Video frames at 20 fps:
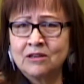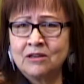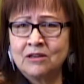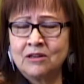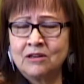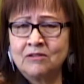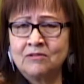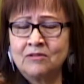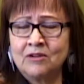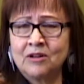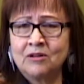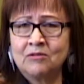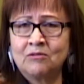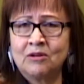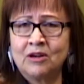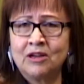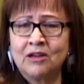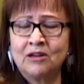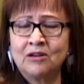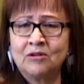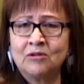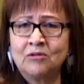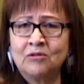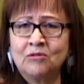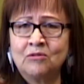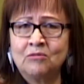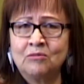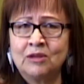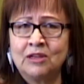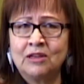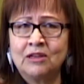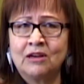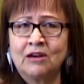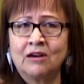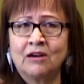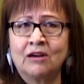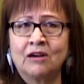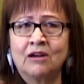And I felt right at home in there.